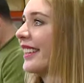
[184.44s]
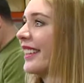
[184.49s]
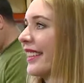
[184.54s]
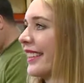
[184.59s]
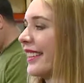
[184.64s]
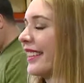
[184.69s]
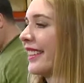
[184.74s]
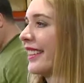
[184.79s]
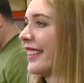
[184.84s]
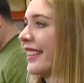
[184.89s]

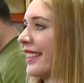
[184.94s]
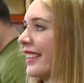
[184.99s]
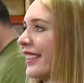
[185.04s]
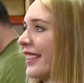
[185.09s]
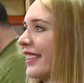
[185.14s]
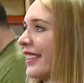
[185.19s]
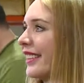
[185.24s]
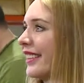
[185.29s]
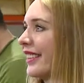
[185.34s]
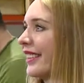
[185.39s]

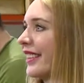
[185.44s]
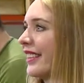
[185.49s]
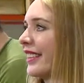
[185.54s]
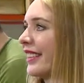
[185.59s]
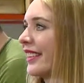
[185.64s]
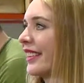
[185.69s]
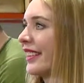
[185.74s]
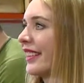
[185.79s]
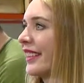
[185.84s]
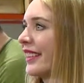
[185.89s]

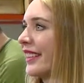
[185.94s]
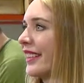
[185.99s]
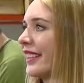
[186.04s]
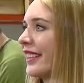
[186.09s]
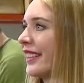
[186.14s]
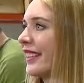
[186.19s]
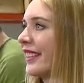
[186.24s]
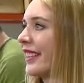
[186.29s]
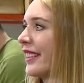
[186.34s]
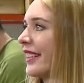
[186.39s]

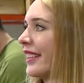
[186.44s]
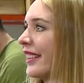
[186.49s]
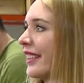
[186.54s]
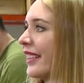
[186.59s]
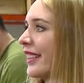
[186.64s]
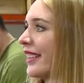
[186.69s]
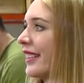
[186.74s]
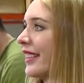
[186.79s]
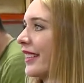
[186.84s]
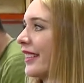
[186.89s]

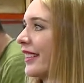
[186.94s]
[no speech]